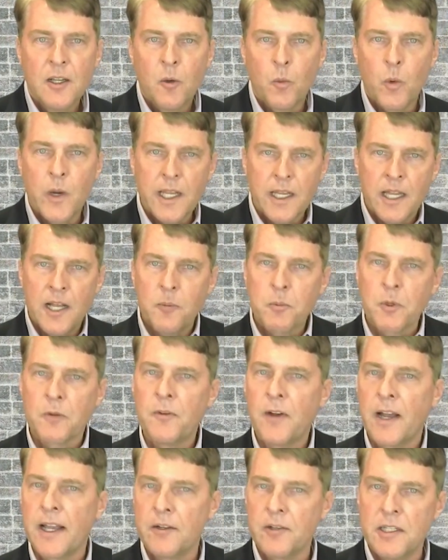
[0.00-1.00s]
we can help
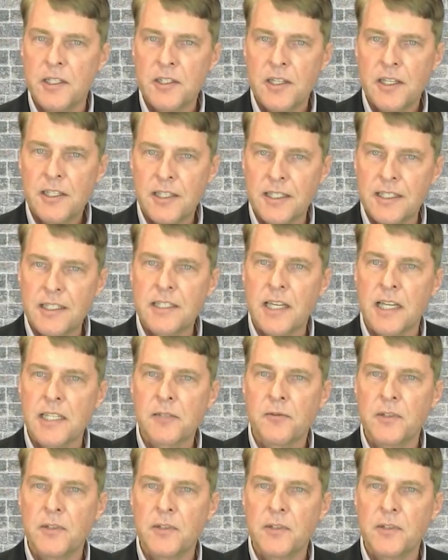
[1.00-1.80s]
refineries successfully